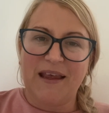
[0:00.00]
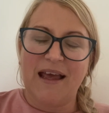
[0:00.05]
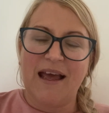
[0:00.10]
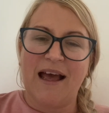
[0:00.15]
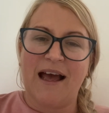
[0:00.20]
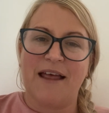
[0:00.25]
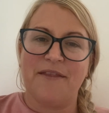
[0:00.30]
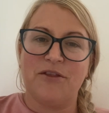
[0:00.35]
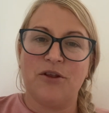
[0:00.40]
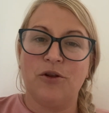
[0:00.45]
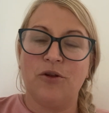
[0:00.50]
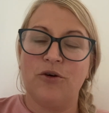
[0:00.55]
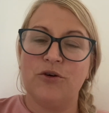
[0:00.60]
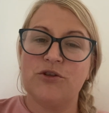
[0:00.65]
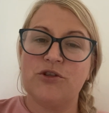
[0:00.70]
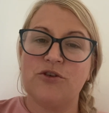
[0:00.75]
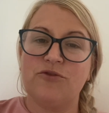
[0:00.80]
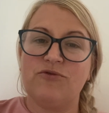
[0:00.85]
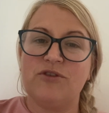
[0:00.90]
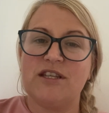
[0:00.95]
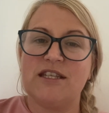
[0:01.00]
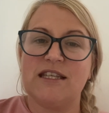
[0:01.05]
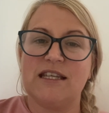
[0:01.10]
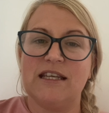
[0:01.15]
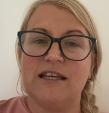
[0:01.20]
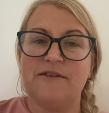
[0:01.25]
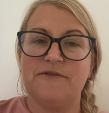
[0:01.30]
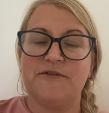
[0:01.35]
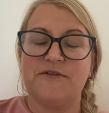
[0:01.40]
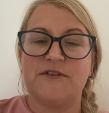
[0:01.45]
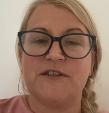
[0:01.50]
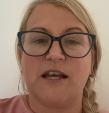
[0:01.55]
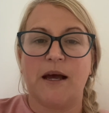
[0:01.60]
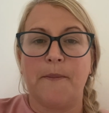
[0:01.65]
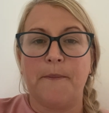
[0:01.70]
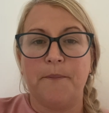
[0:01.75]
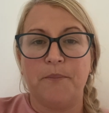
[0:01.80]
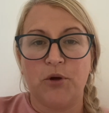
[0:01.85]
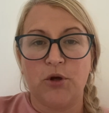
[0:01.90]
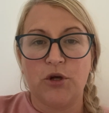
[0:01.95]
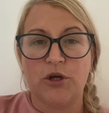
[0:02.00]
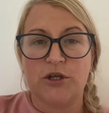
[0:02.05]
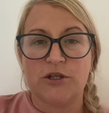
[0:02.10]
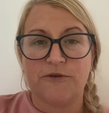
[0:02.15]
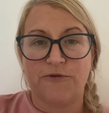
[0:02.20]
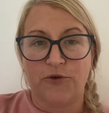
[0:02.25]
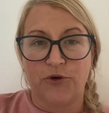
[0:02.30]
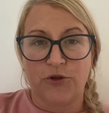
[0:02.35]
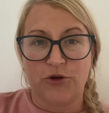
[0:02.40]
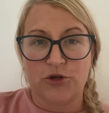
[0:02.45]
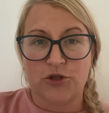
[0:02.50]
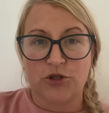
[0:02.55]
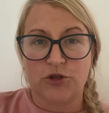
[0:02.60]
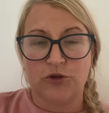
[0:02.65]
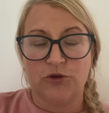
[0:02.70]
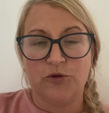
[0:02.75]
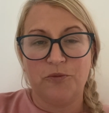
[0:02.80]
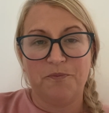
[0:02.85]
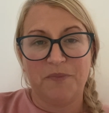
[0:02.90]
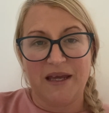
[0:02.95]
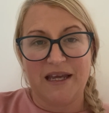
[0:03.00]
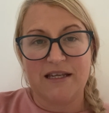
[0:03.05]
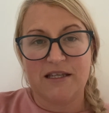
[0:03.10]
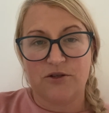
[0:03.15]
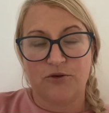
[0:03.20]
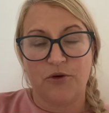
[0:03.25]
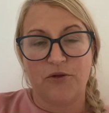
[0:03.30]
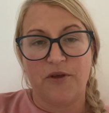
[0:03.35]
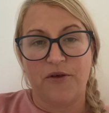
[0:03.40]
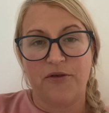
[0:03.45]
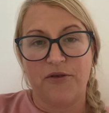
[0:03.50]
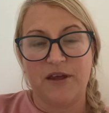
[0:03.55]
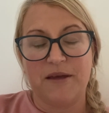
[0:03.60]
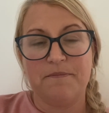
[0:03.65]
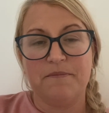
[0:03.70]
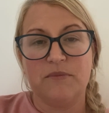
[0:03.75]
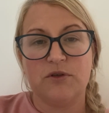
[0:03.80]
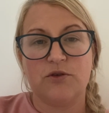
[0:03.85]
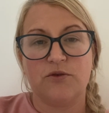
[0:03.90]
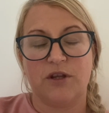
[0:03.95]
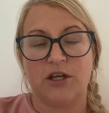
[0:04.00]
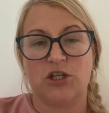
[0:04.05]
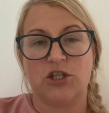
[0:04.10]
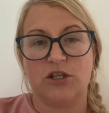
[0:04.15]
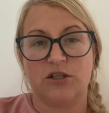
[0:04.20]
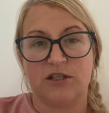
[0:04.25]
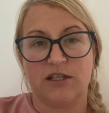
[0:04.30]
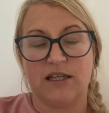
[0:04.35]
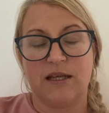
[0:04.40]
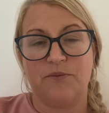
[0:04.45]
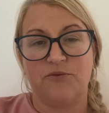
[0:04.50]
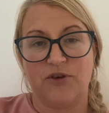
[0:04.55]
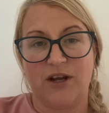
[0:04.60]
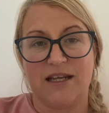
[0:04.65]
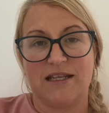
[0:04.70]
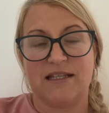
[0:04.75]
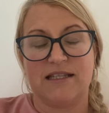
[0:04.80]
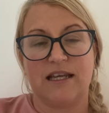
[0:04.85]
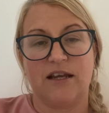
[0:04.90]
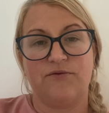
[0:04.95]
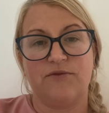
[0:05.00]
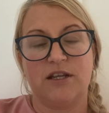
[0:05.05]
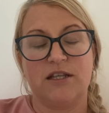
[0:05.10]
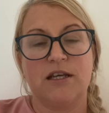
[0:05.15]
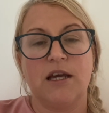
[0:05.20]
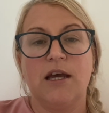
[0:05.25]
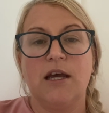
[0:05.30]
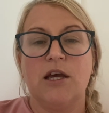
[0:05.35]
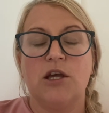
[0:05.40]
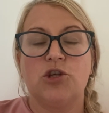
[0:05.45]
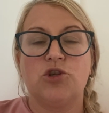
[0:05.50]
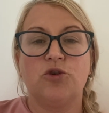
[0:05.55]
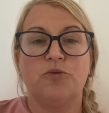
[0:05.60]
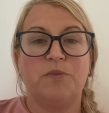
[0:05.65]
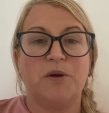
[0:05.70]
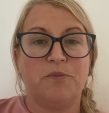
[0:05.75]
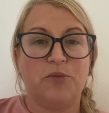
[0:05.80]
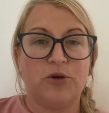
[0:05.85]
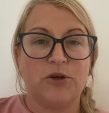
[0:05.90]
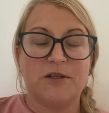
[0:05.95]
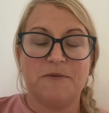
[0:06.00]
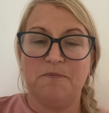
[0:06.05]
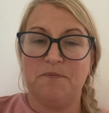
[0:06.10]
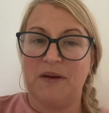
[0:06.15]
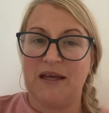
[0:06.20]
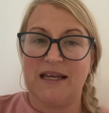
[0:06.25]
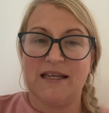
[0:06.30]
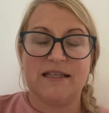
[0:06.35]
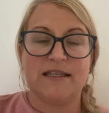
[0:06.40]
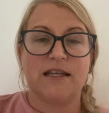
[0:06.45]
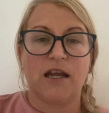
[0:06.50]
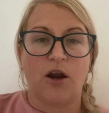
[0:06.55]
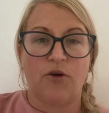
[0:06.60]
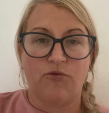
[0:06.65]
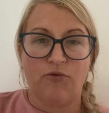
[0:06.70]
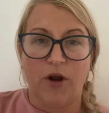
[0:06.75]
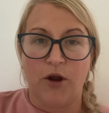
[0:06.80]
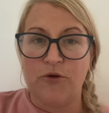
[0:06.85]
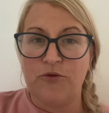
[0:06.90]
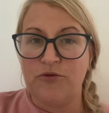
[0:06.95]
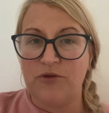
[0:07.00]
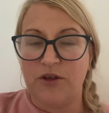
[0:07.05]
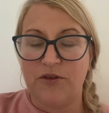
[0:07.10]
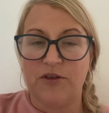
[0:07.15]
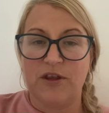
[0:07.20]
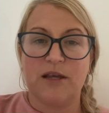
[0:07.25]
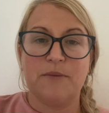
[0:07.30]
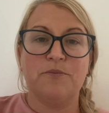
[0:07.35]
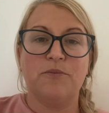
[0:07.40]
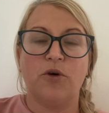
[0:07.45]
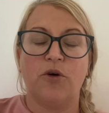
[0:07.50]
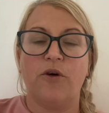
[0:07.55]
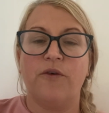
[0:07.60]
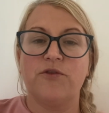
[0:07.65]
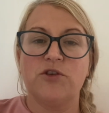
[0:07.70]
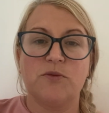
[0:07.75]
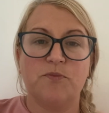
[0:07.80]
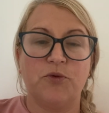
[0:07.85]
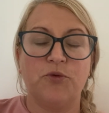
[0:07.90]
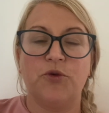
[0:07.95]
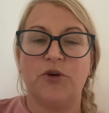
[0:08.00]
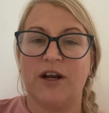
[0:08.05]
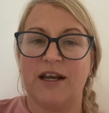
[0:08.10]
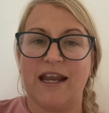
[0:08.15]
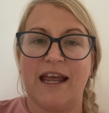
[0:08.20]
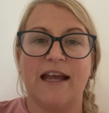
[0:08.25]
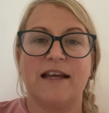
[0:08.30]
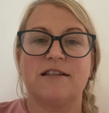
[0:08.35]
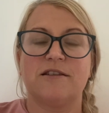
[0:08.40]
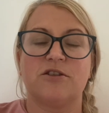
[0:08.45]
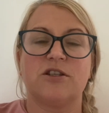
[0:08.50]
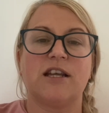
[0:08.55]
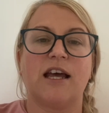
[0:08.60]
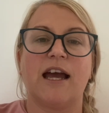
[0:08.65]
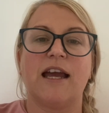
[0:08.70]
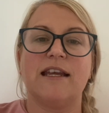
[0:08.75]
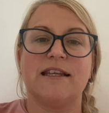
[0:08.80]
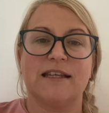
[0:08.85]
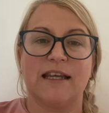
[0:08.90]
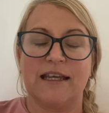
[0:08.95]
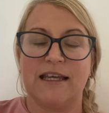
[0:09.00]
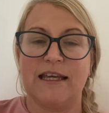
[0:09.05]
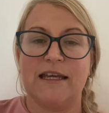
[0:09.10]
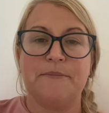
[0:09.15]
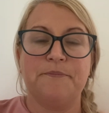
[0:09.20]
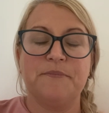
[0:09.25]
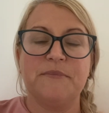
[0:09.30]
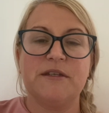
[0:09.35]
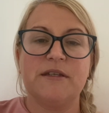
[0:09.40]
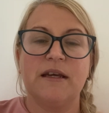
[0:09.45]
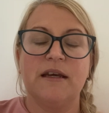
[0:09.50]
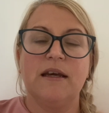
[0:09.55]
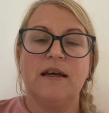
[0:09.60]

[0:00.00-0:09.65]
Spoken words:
and they'll also receive some books for their school based on the theme. So this year's theme, Ready, Set, Read. So it'll be books based around the theme of sport and exercise and games.